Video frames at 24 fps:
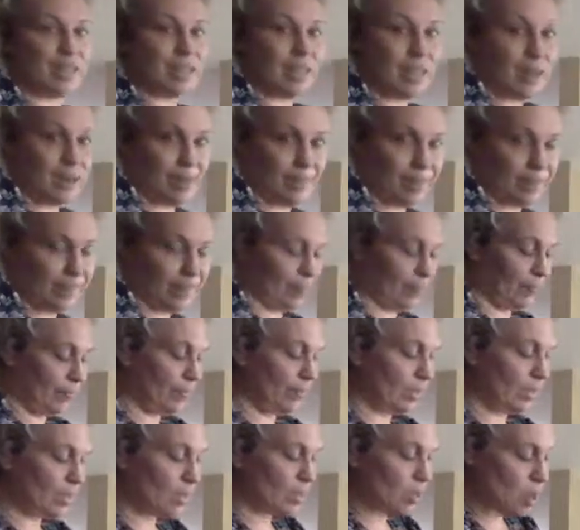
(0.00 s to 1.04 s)
there.
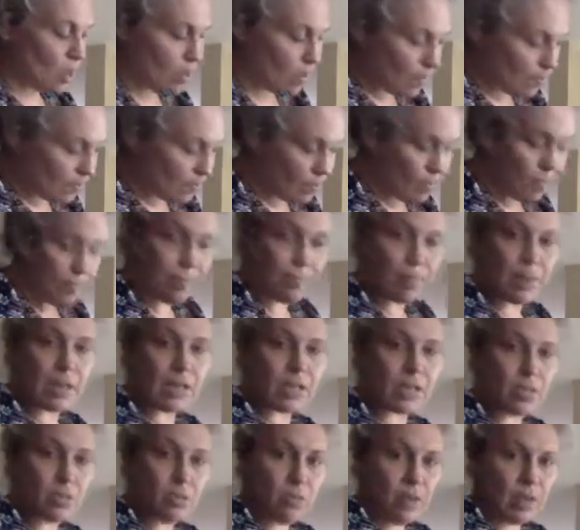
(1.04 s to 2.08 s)
So by
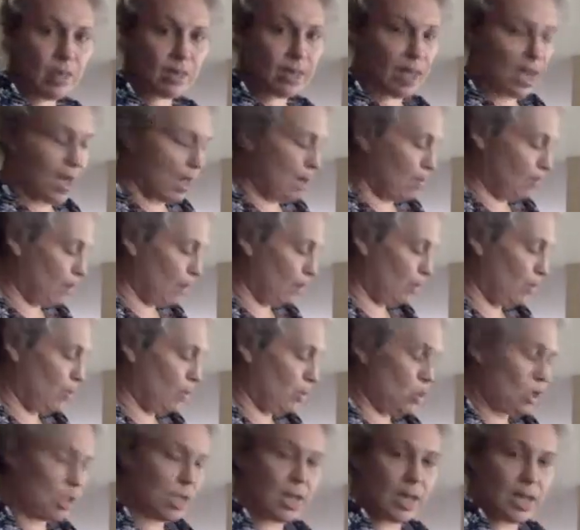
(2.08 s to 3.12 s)
doing that, by
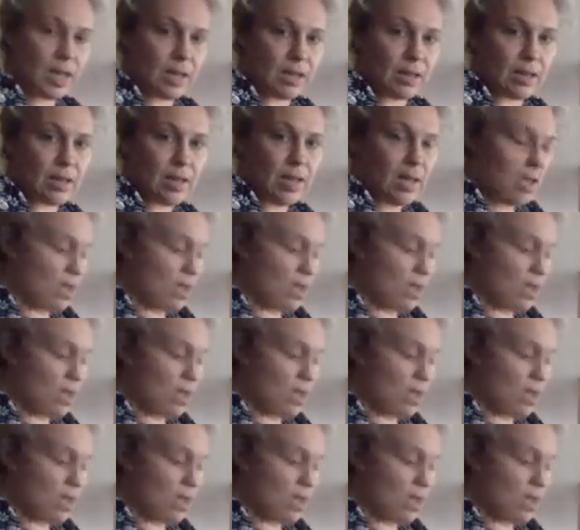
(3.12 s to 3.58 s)
pushing and